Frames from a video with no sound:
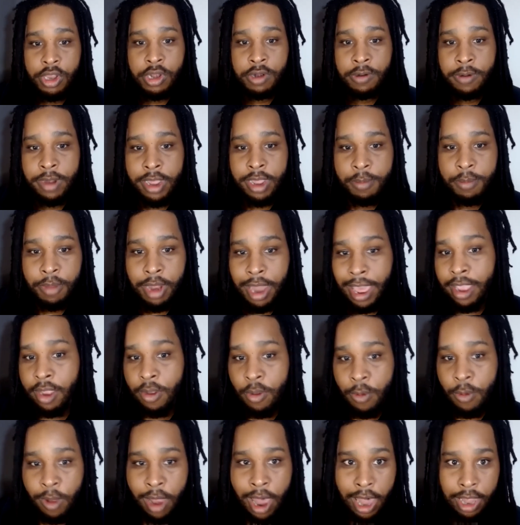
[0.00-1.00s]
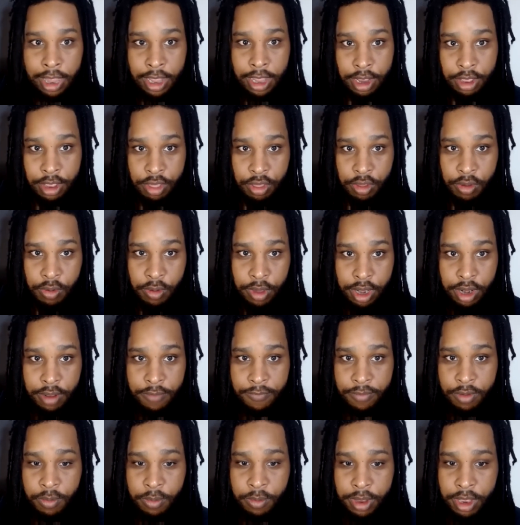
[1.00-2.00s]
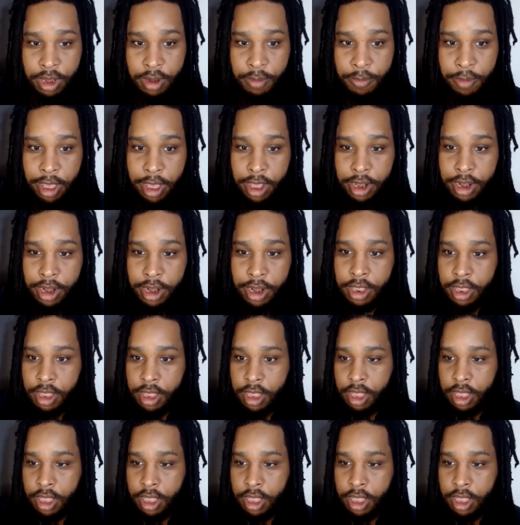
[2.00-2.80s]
dreamlike quality to it if you read about it,